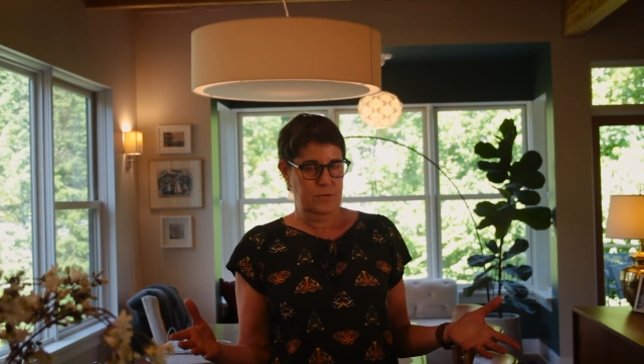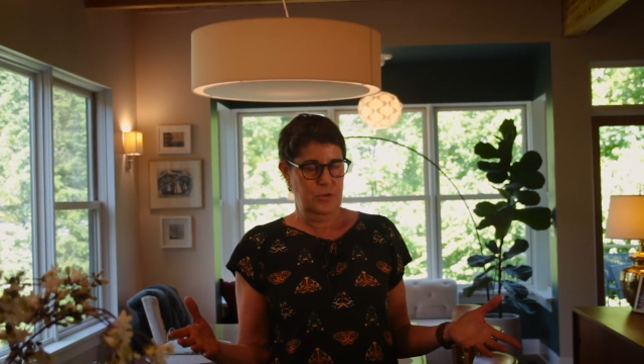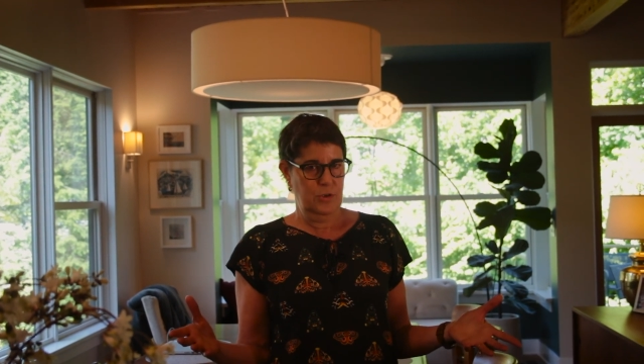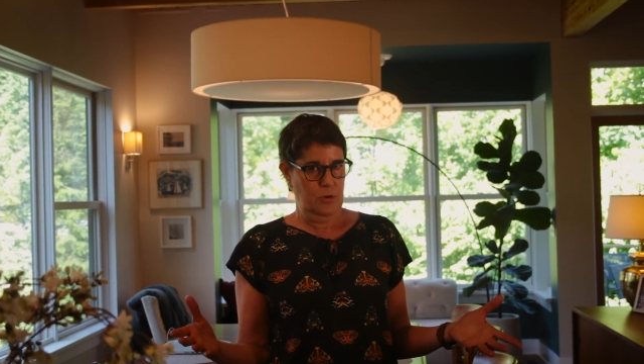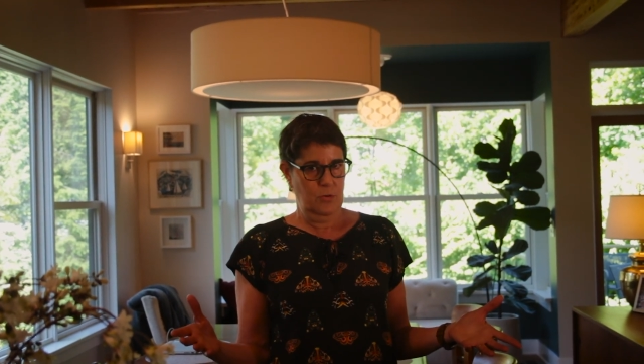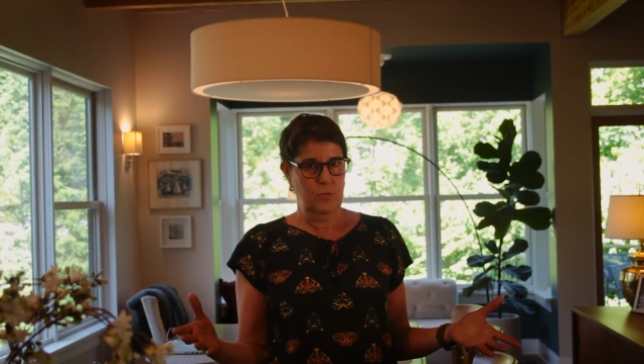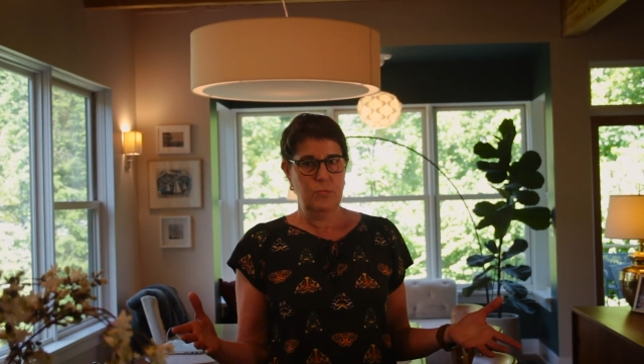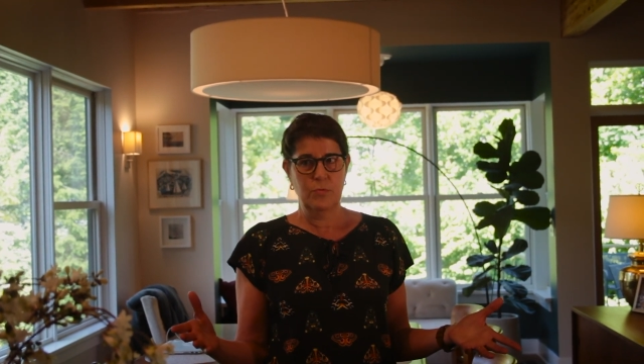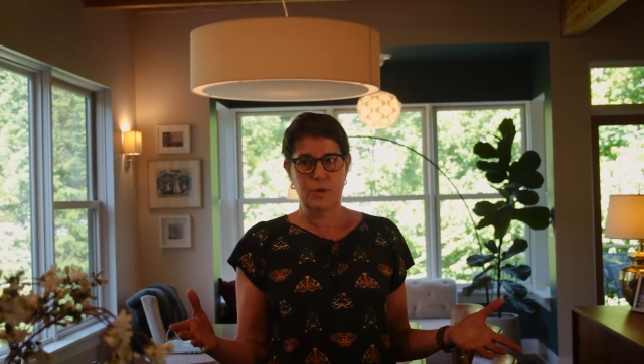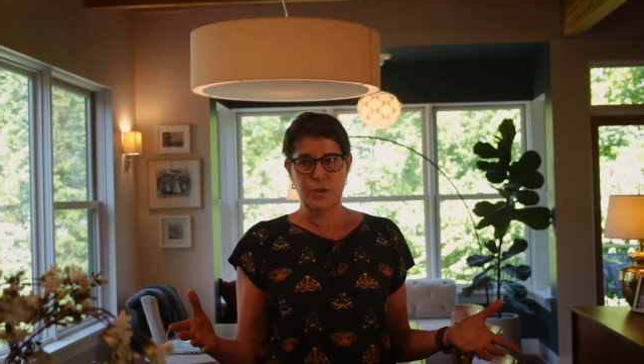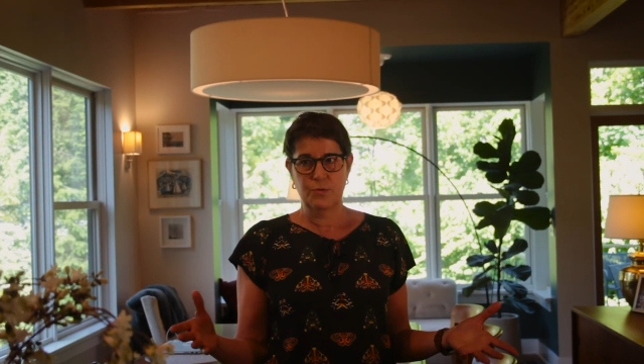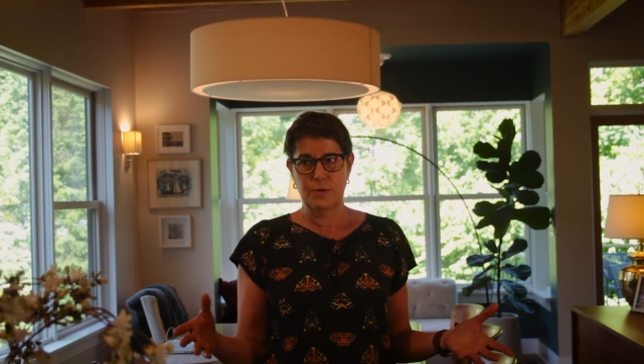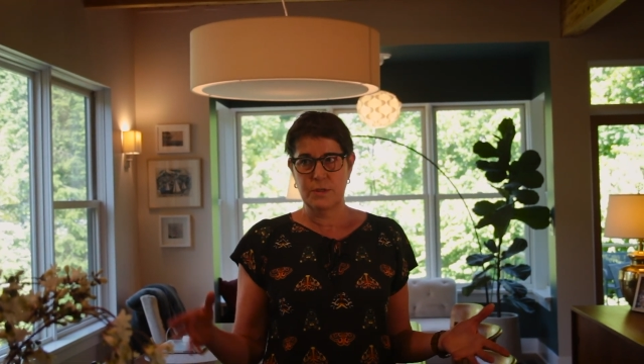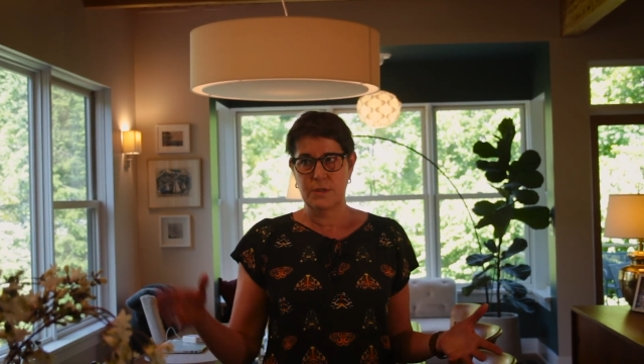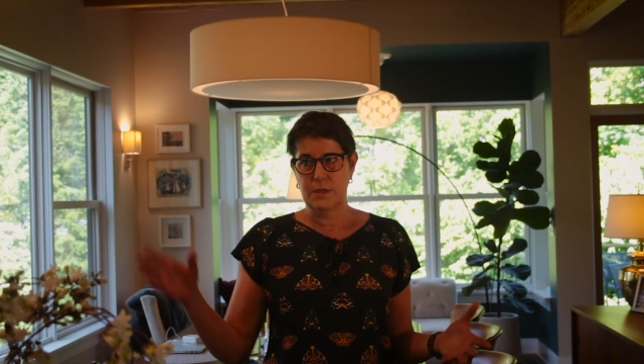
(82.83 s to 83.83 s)
do,
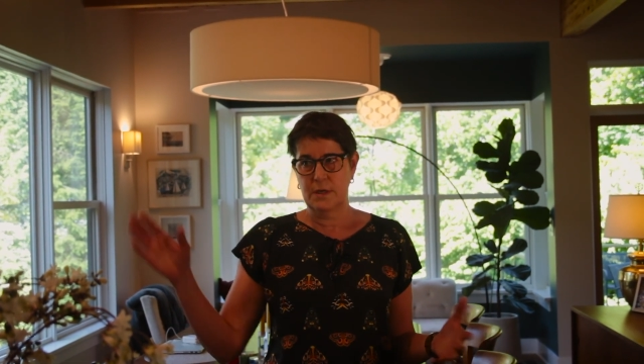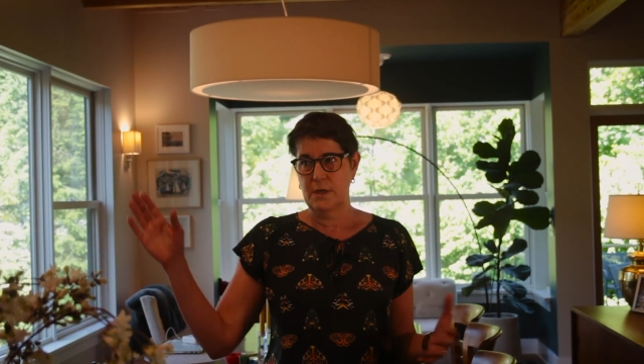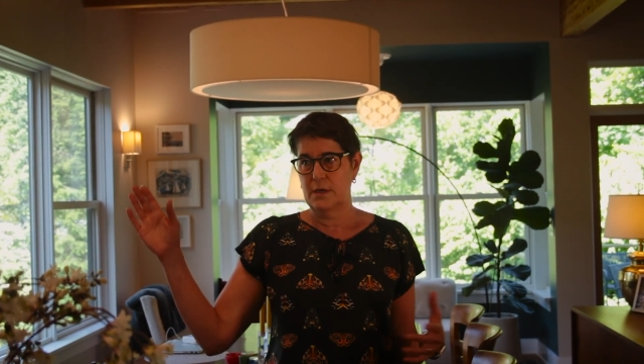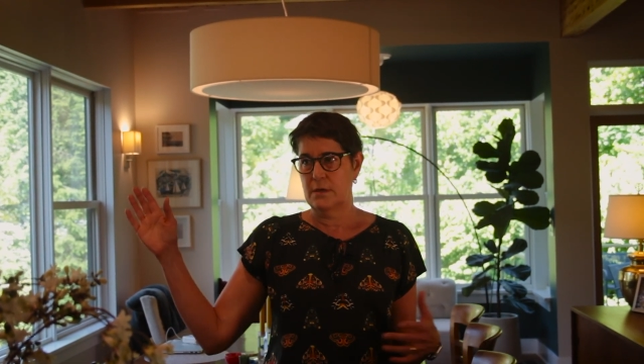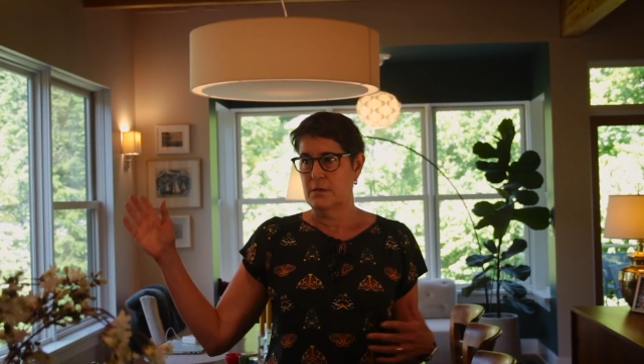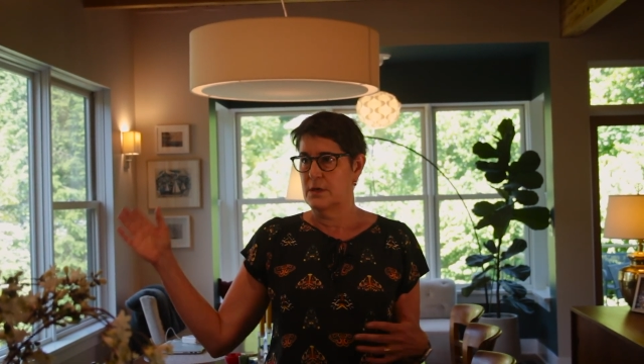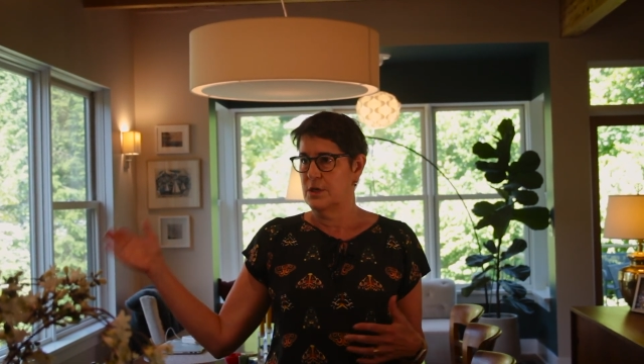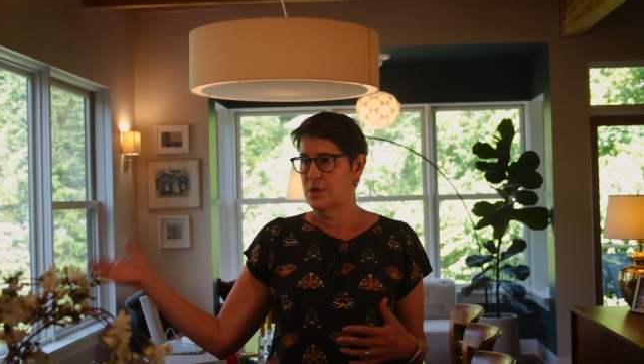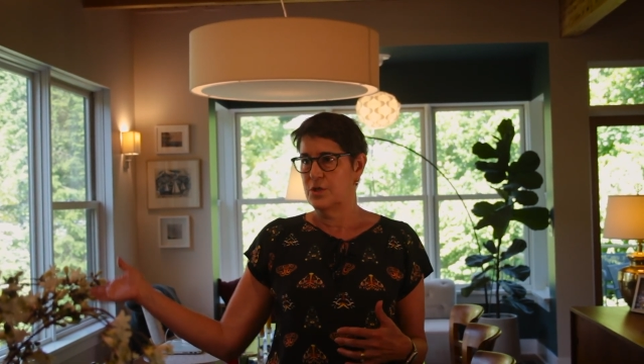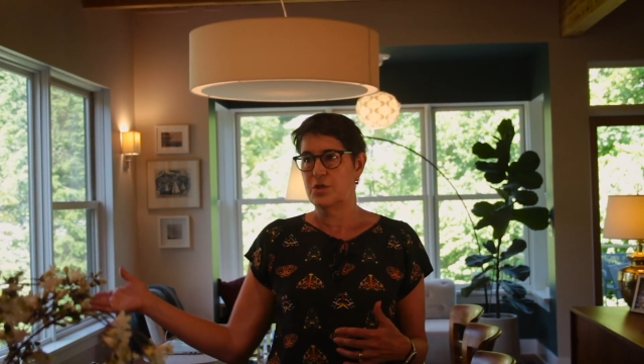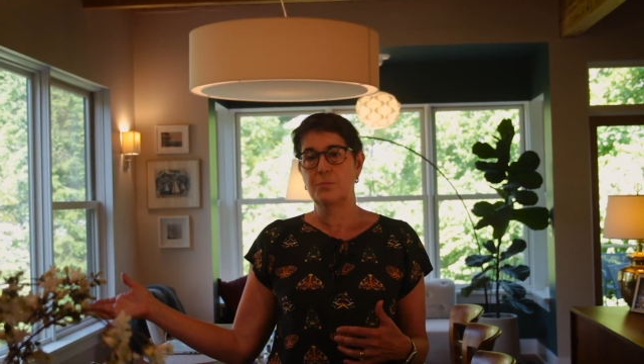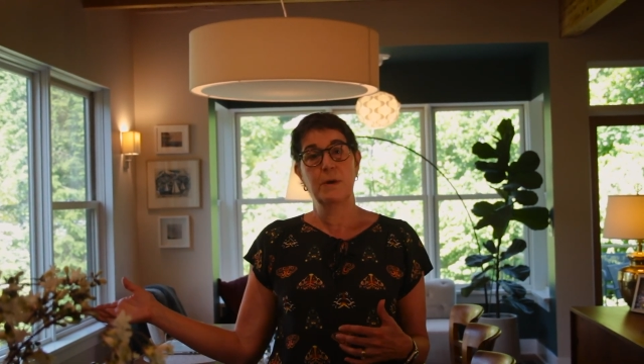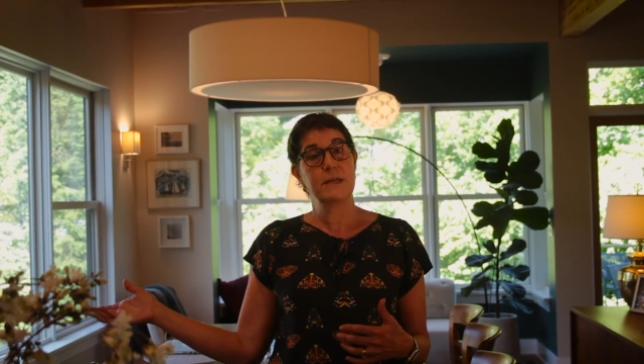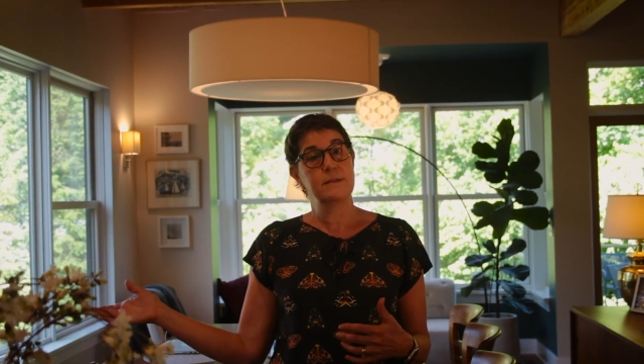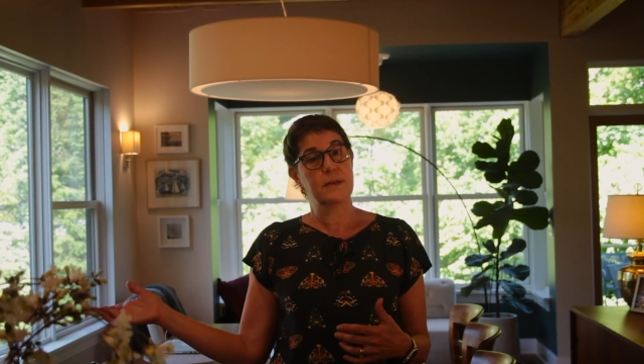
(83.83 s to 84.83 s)
which was
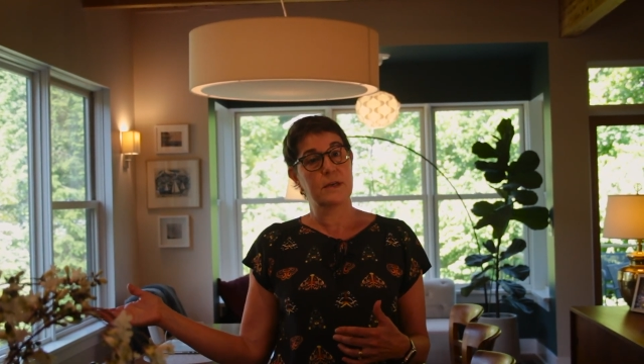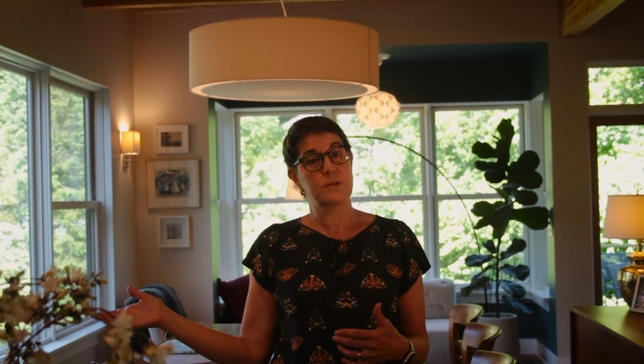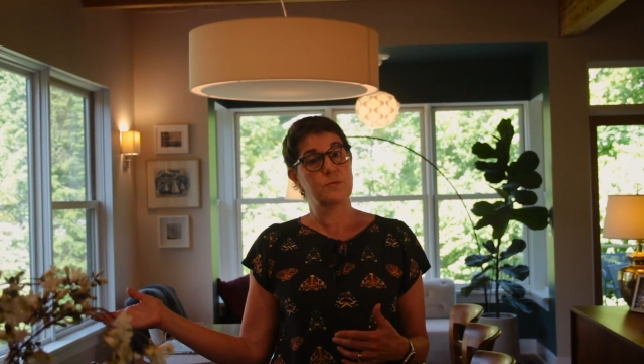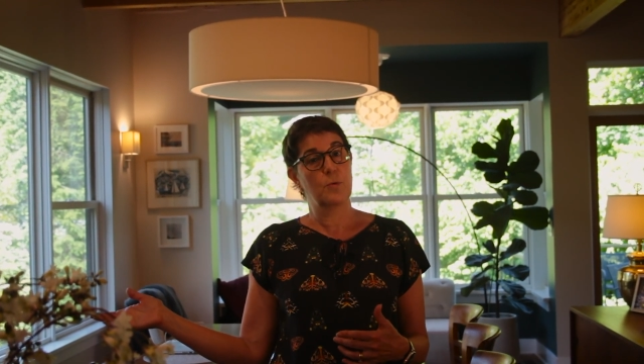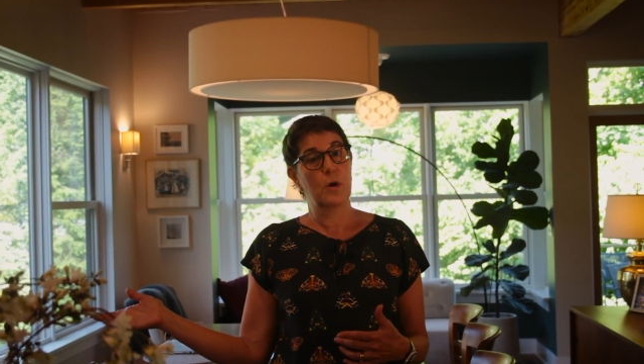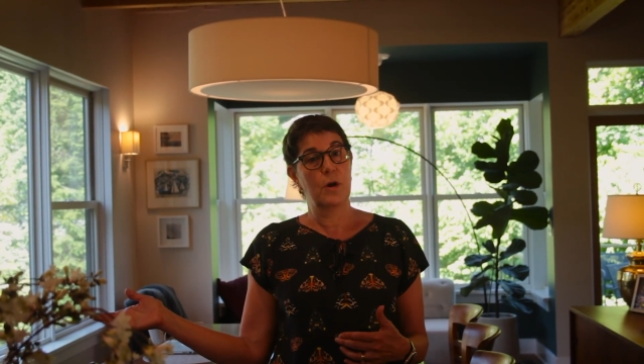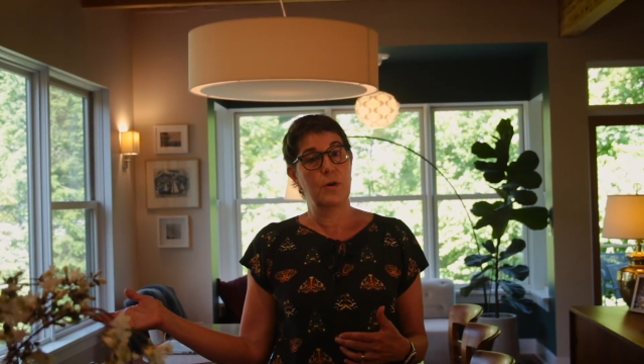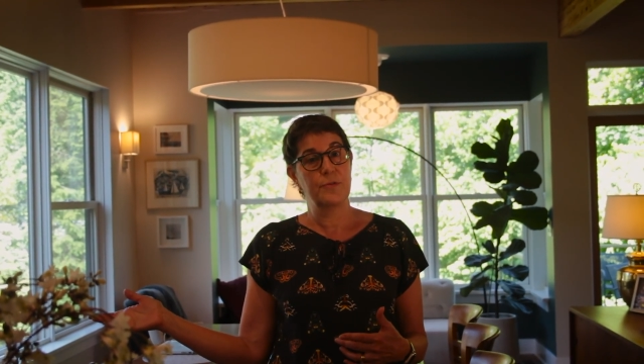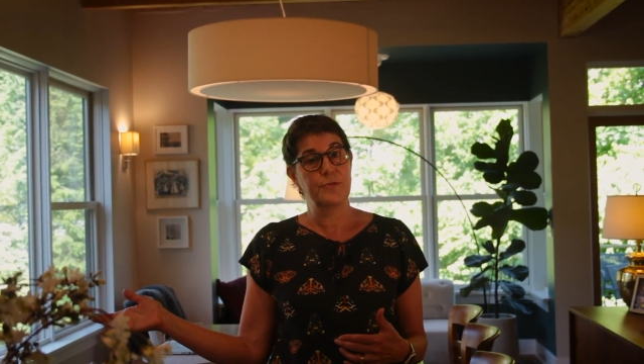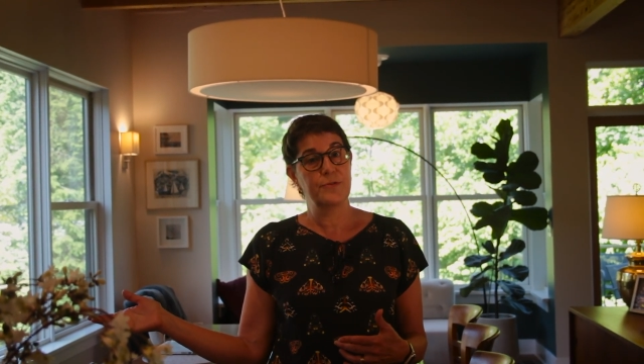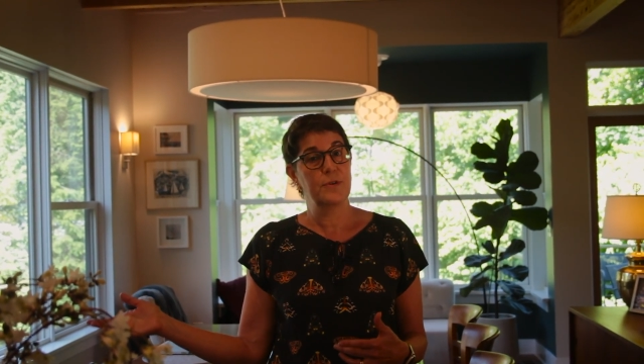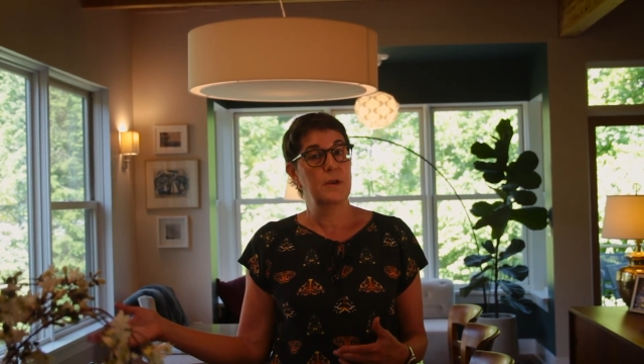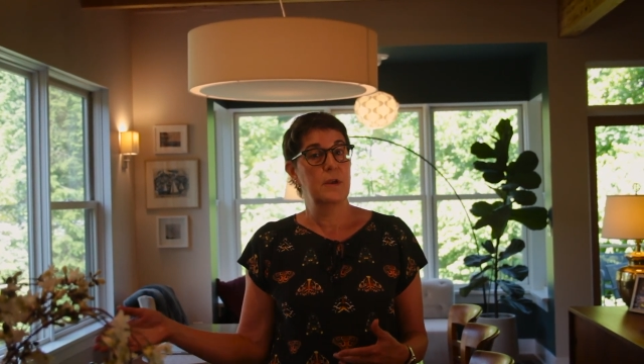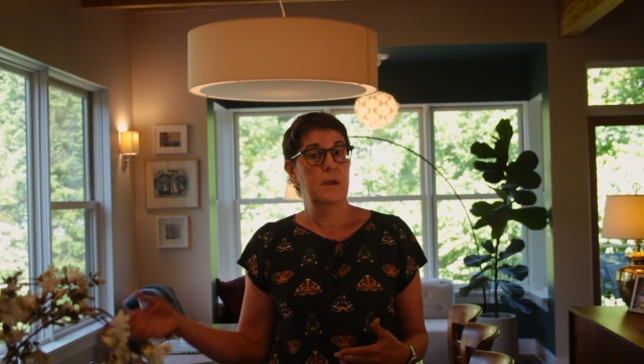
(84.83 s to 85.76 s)
2x6 walls,